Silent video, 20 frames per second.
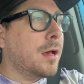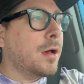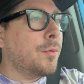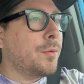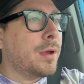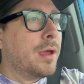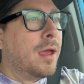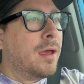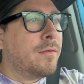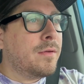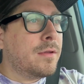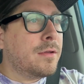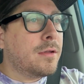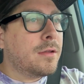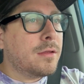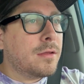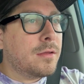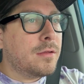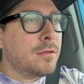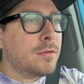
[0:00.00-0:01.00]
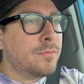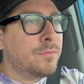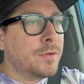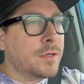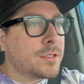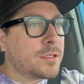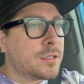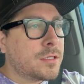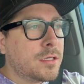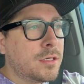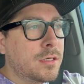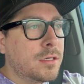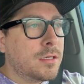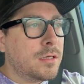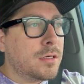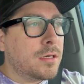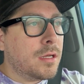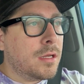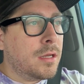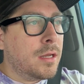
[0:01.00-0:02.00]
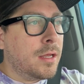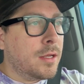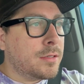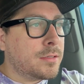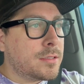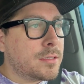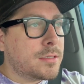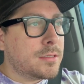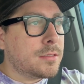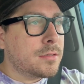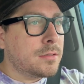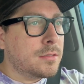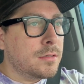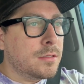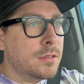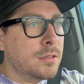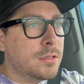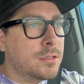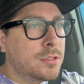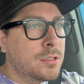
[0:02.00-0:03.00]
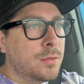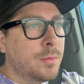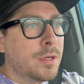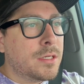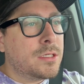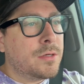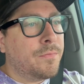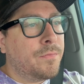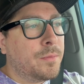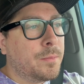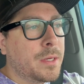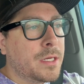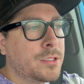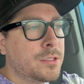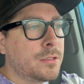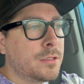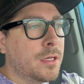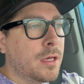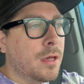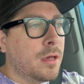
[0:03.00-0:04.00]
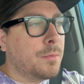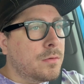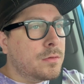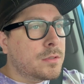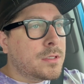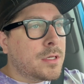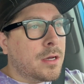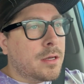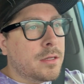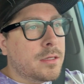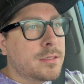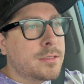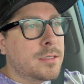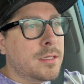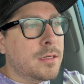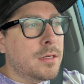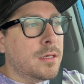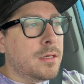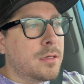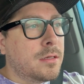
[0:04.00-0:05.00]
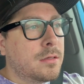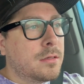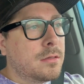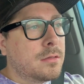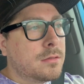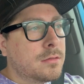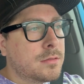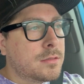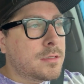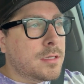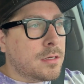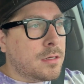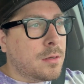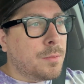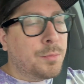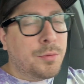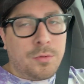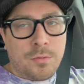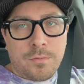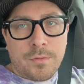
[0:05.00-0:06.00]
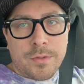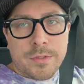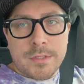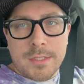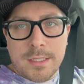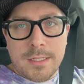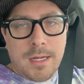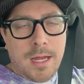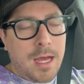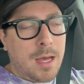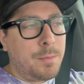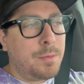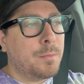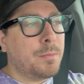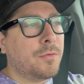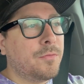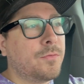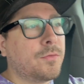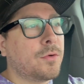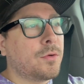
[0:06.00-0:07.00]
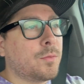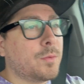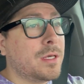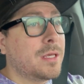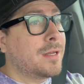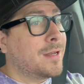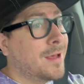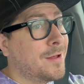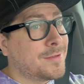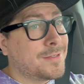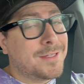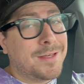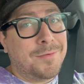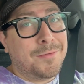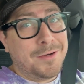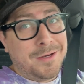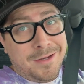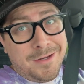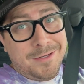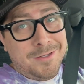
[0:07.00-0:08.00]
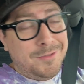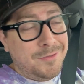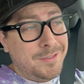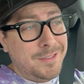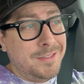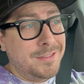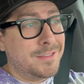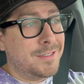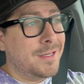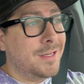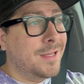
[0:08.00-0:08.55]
We haven't officially announced too much information yet. We're talking to the city. City approvals need to happen before we announce that we're going to do this.